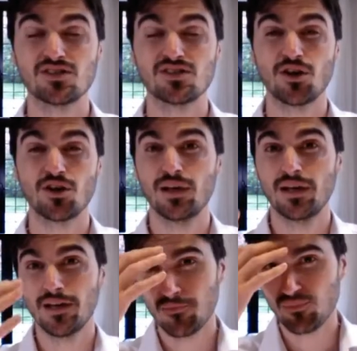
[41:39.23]
So
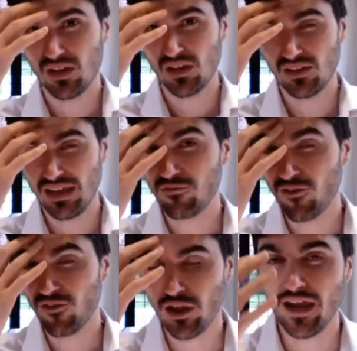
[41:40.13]
the
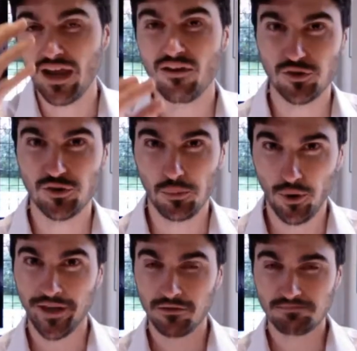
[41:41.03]
frontal areas of your
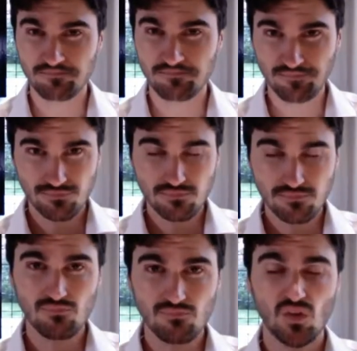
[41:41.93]
brain
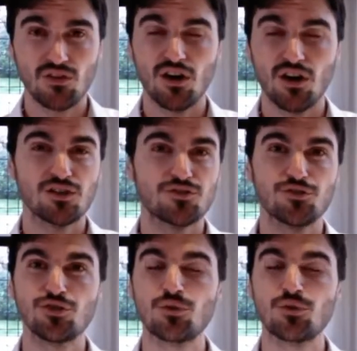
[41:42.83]
that are to
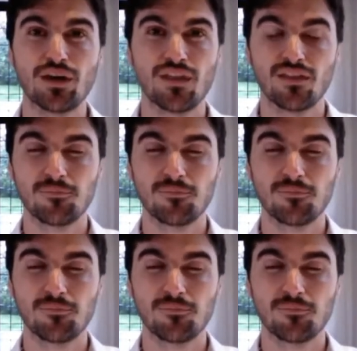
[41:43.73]
do with